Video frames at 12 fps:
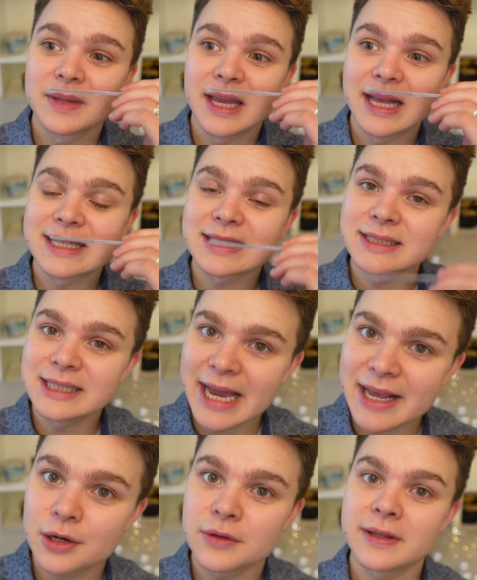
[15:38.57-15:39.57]
It's
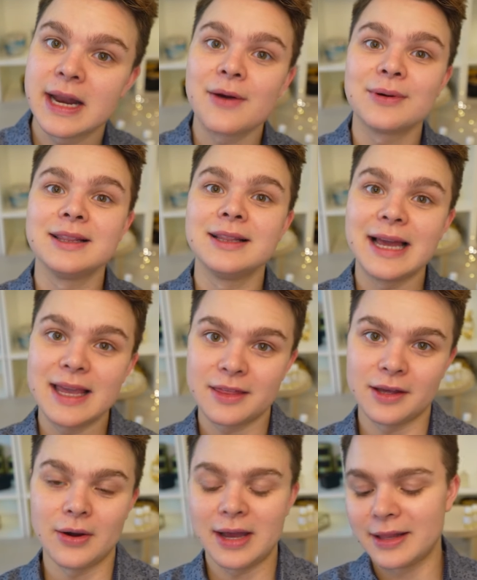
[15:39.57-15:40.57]
lighter than I would like
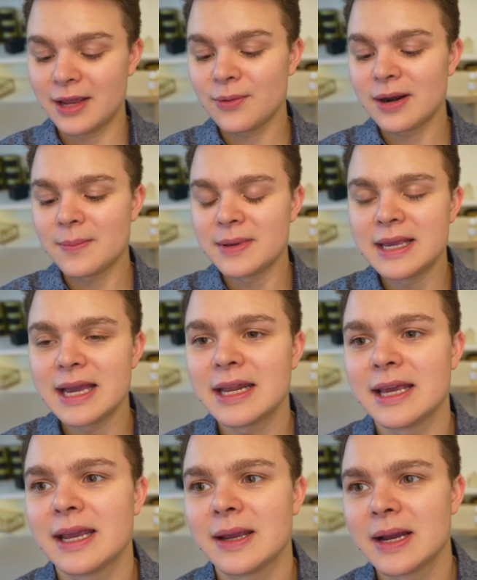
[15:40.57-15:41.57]
though. I like what I'm
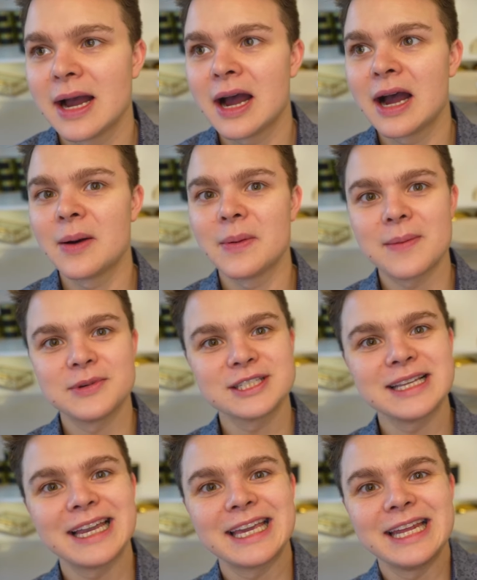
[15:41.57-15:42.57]
getting. Um, I'm just
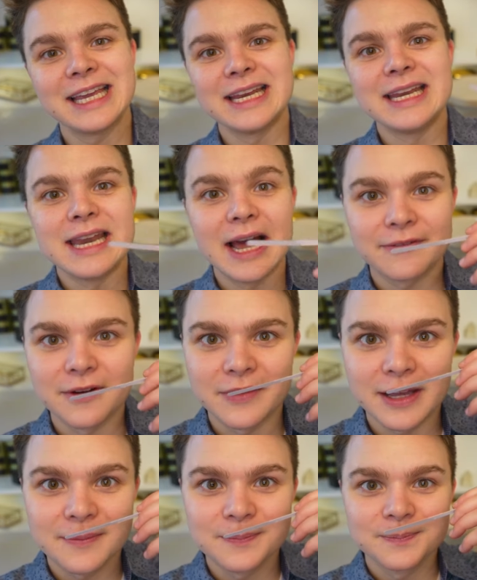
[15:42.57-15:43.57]
not getting enough of it.